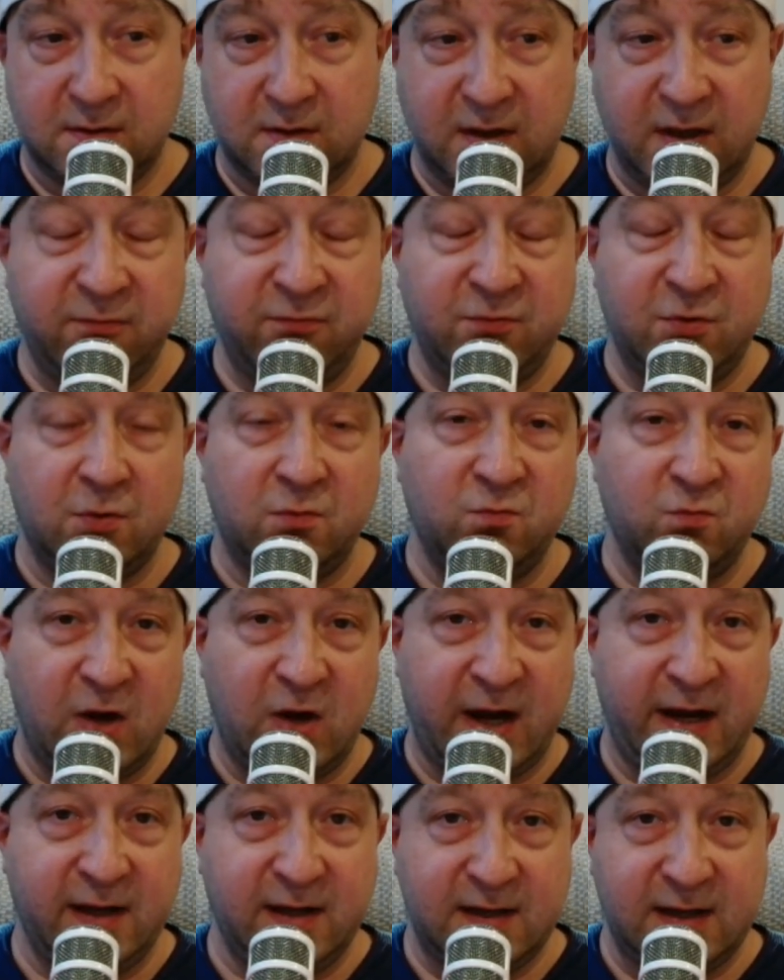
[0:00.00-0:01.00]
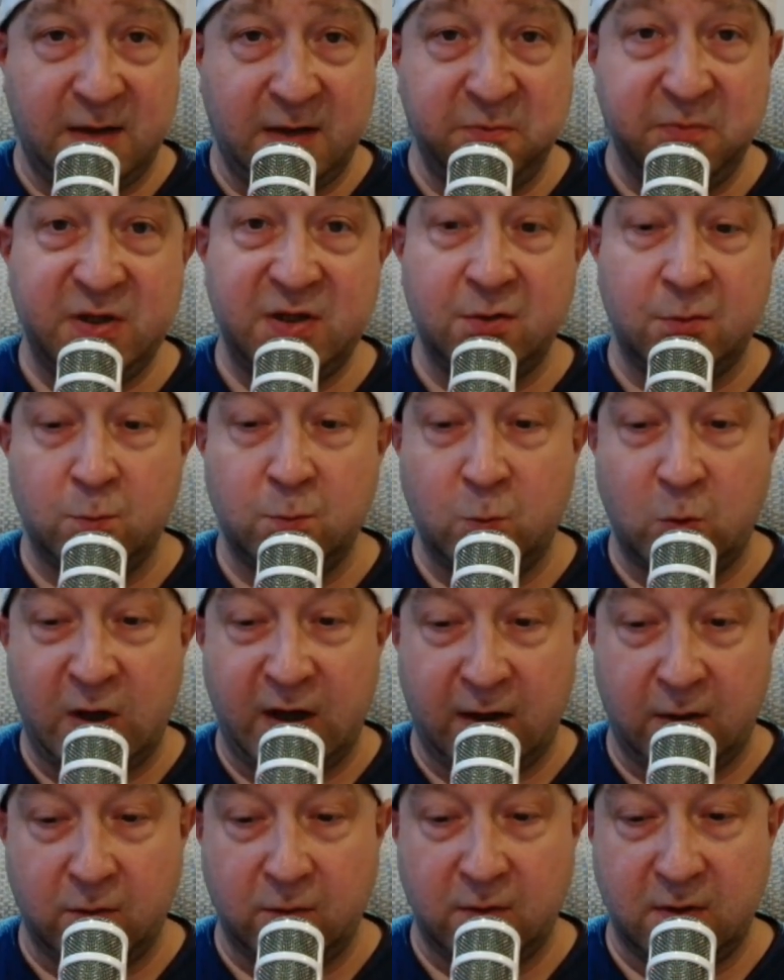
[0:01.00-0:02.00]
if done right, can be done
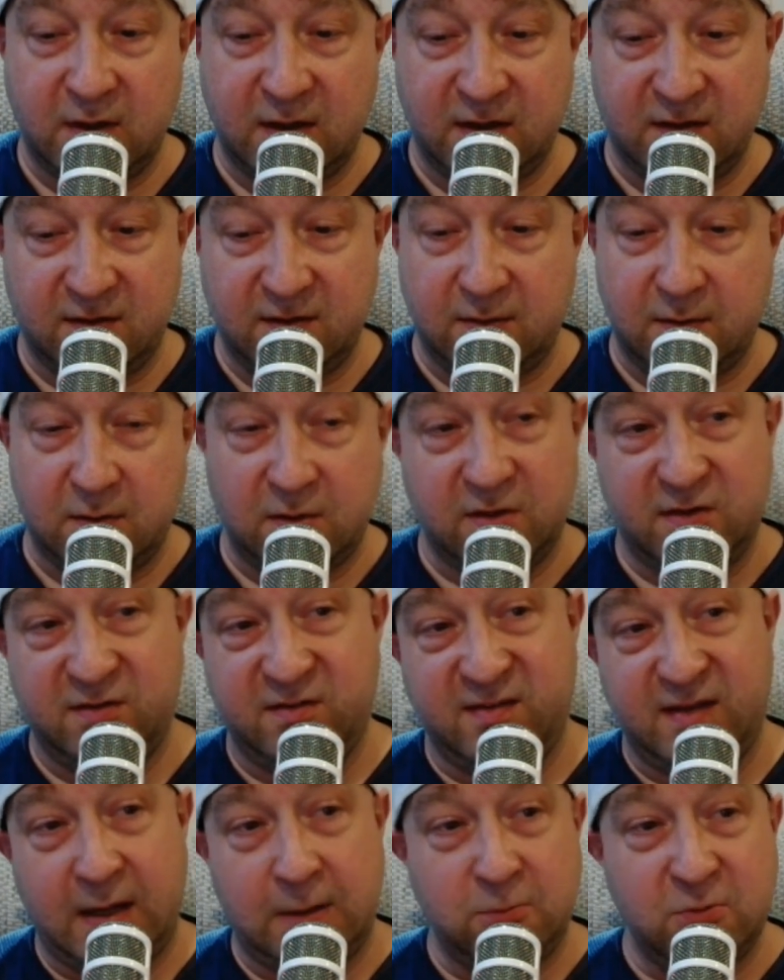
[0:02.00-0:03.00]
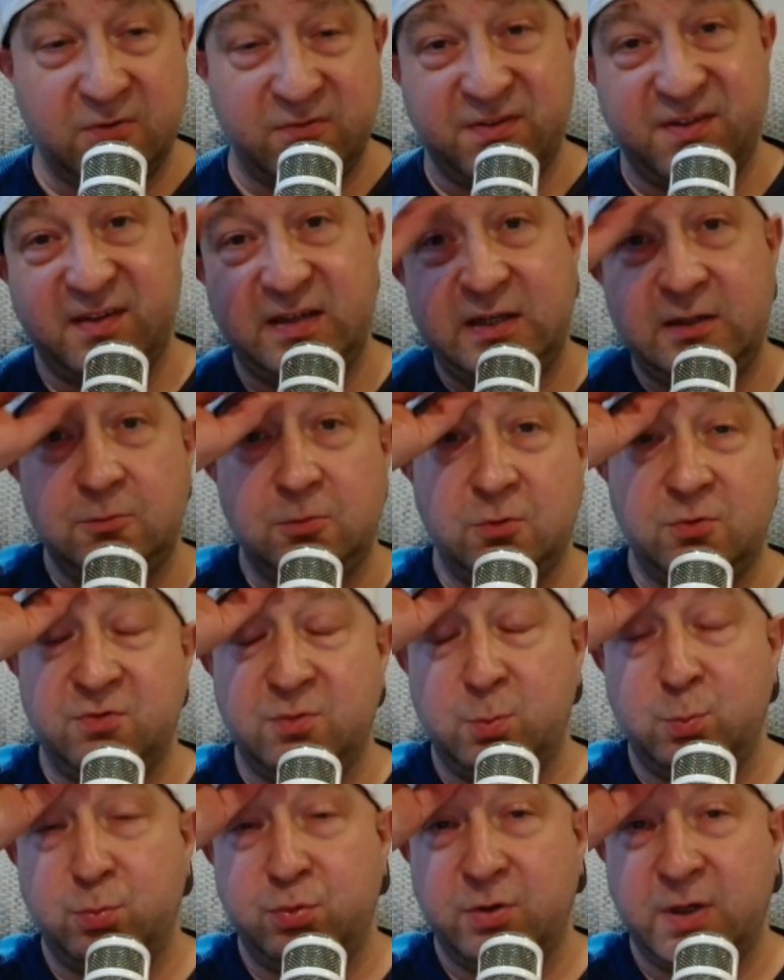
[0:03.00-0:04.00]
well. And same with sequels
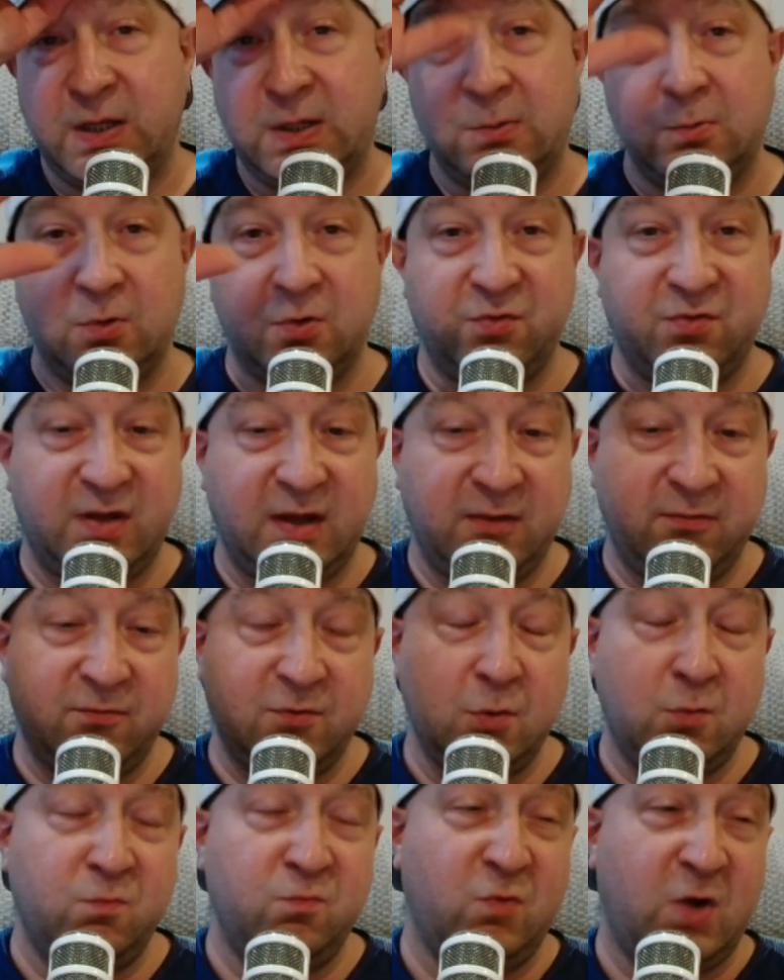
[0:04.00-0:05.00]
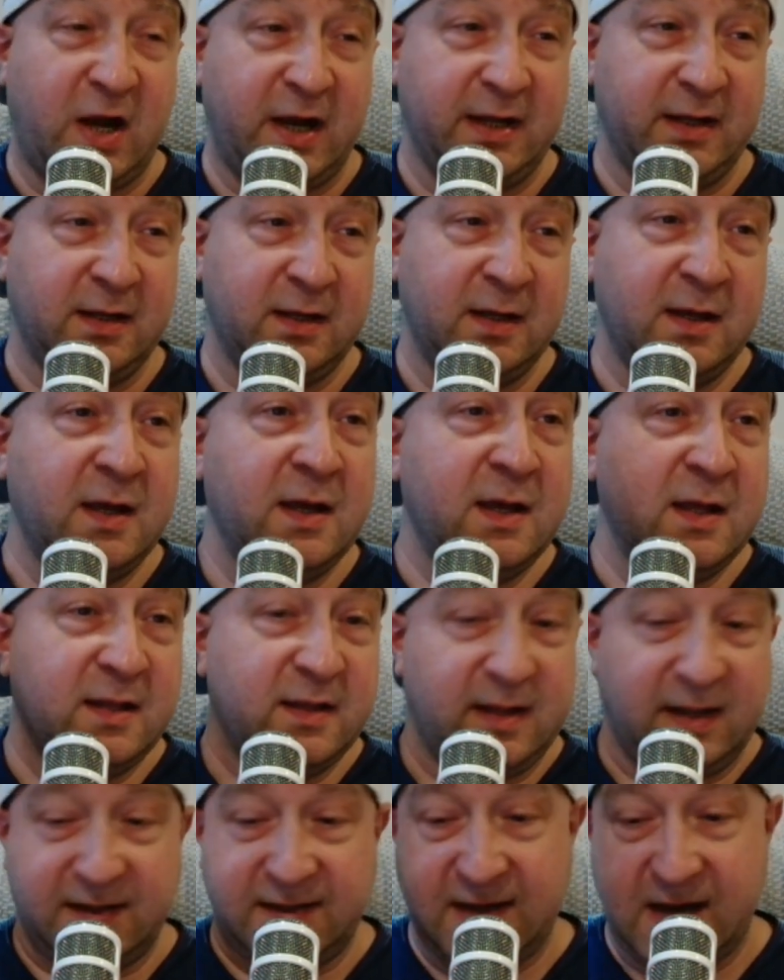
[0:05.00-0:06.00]
and prequels. If done right,
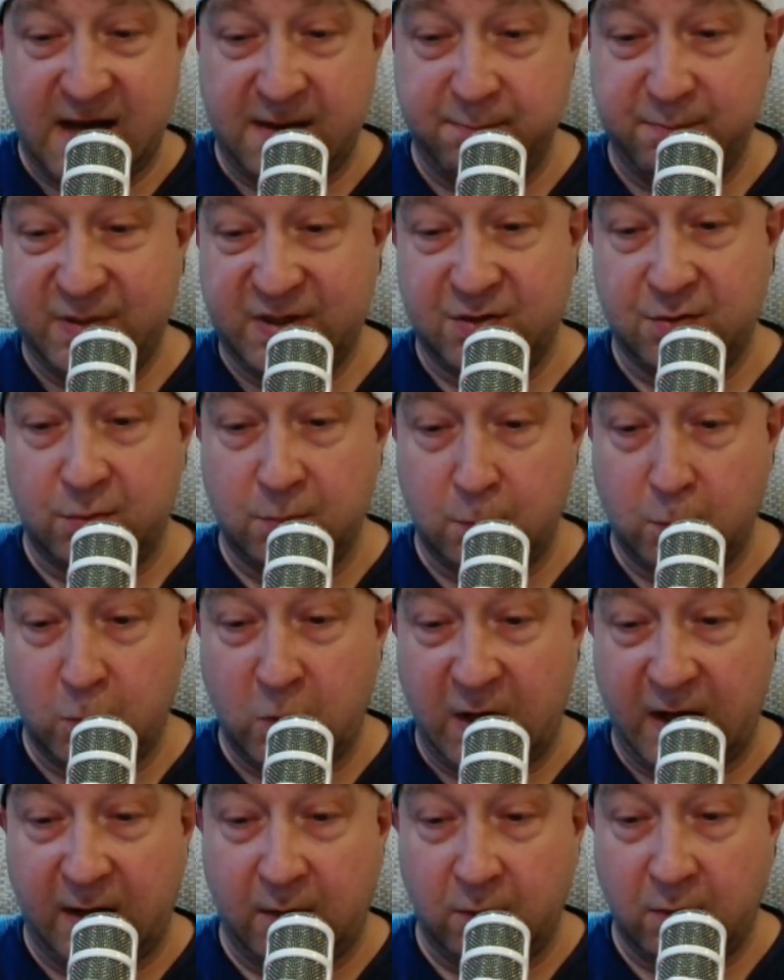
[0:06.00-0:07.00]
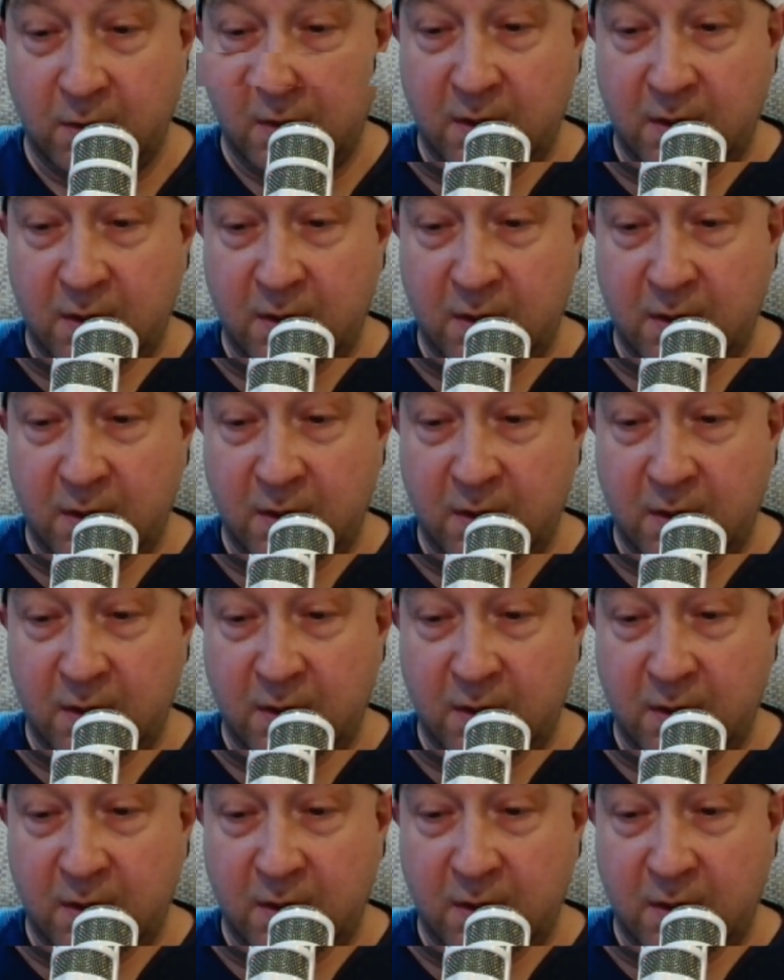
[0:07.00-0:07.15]
they can be done well.